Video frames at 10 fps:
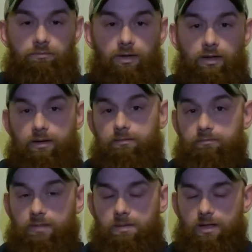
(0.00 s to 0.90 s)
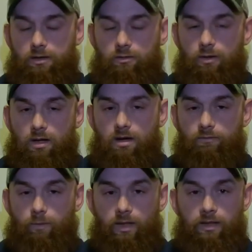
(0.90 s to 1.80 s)
but maybe they do a lot
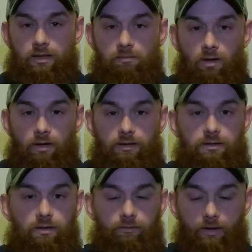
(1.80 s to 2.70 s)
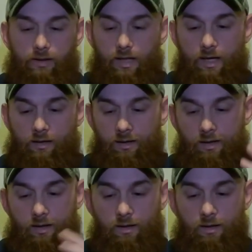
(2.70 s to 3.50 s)
of wheeling in the mud, stuff like that,